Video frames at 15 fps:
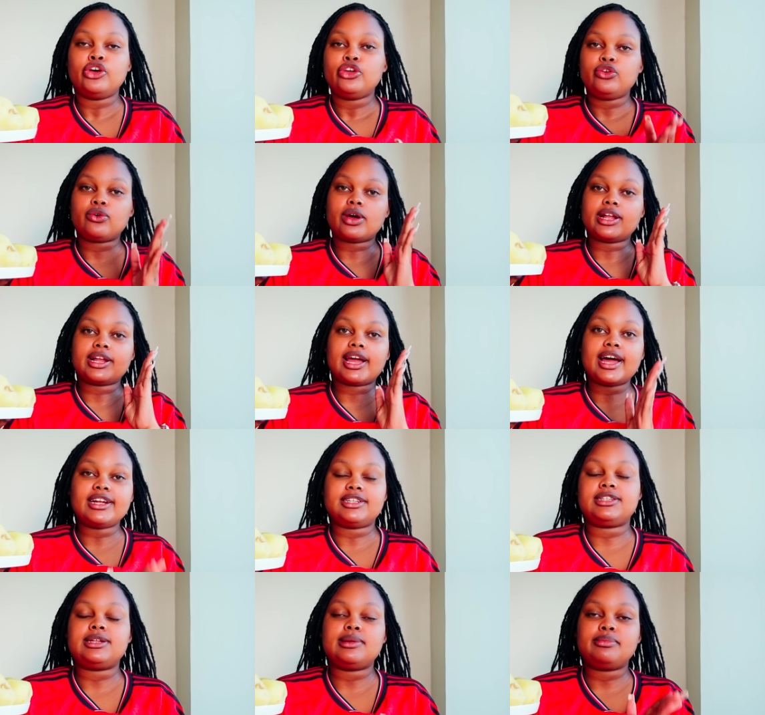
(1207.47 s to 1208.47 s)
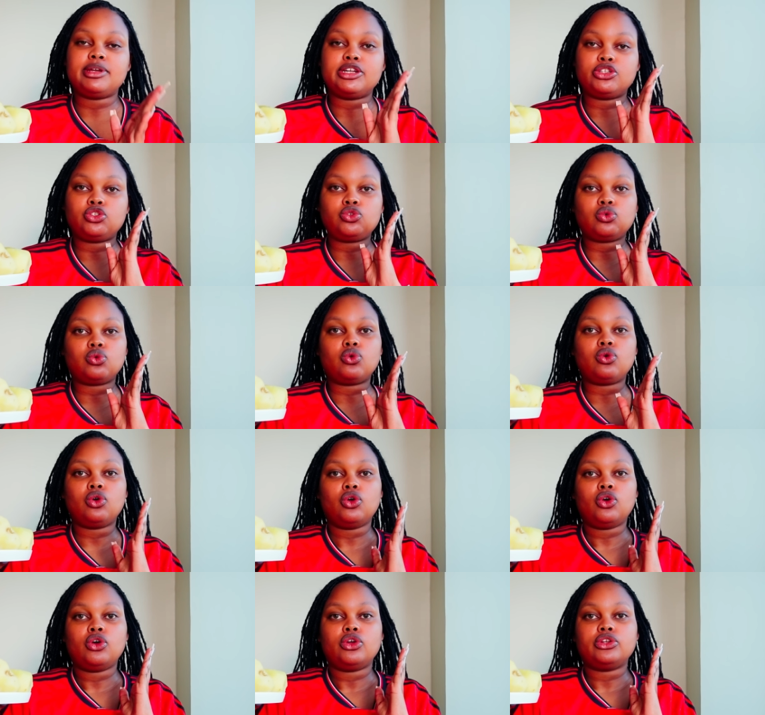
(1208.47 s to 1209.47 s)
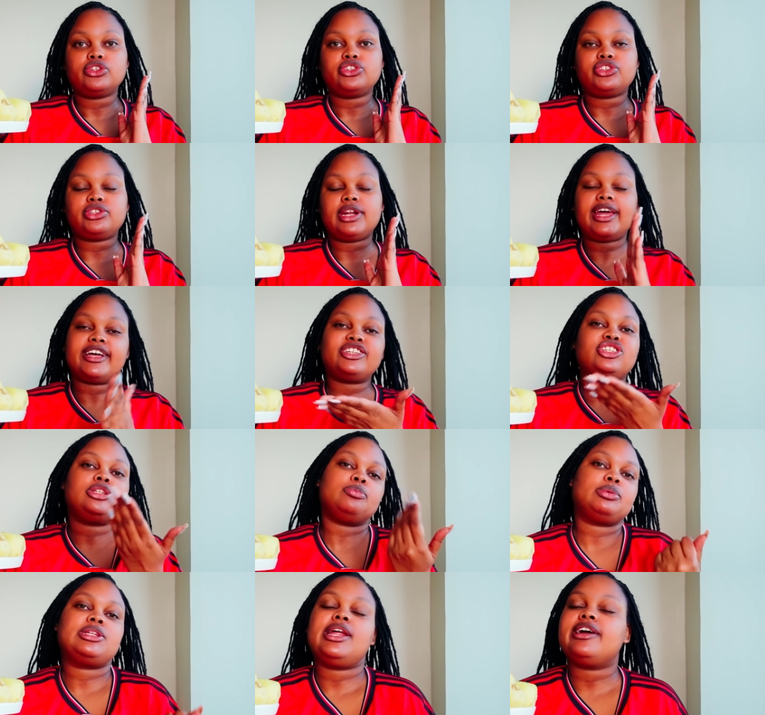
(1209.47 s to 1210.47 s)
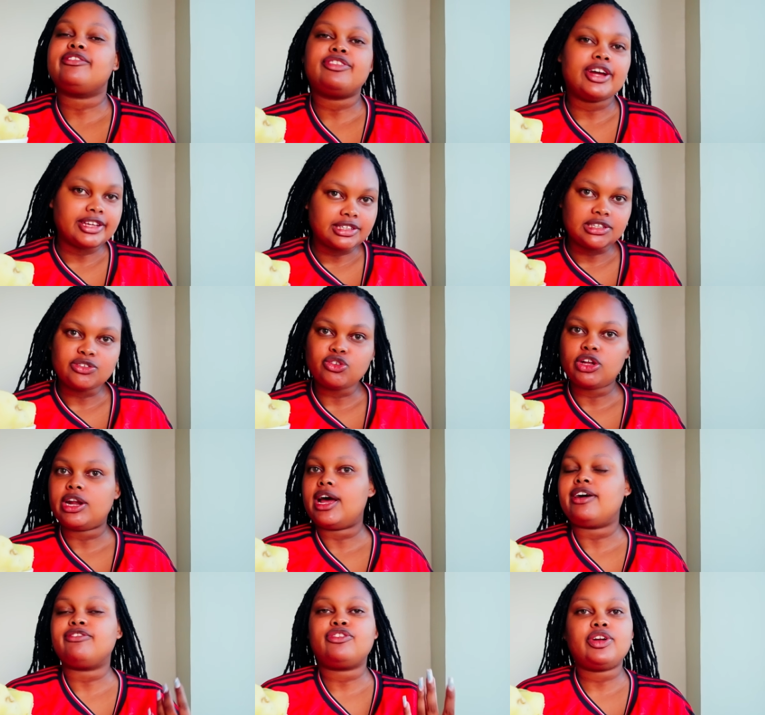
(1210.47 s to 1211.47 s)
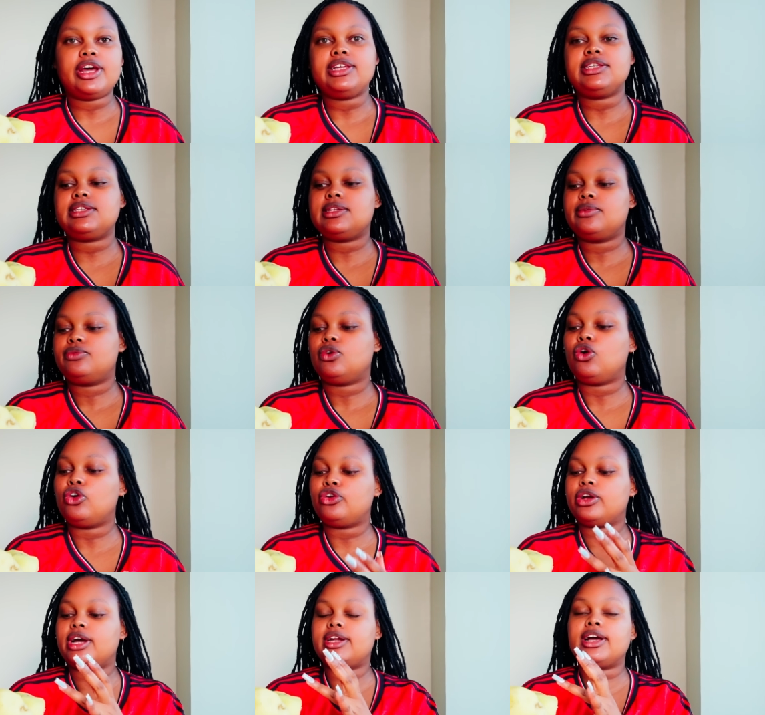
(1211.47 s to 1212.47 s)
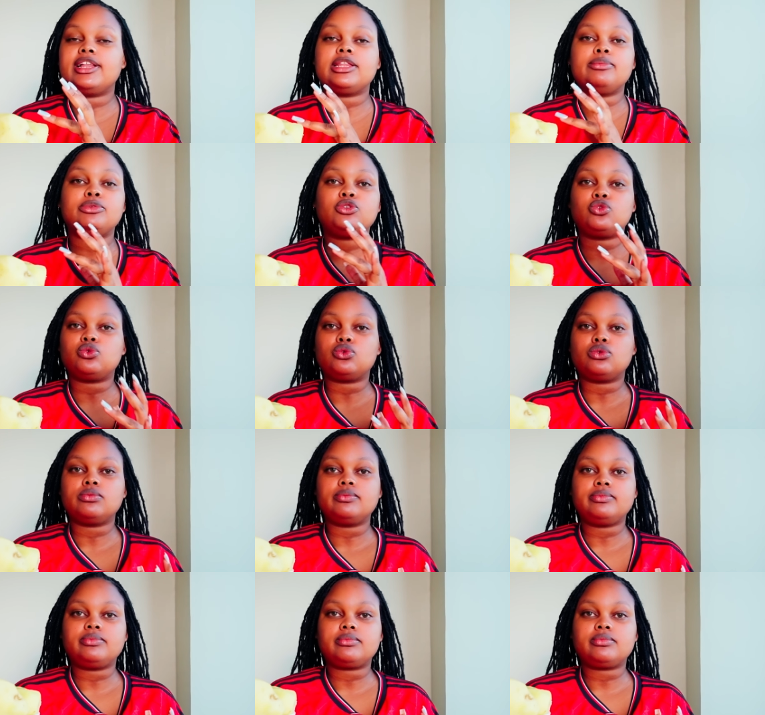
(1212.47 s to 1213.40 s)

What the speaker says: You can cut them into like chips, like fries, if you want to have fries, or you can cut them into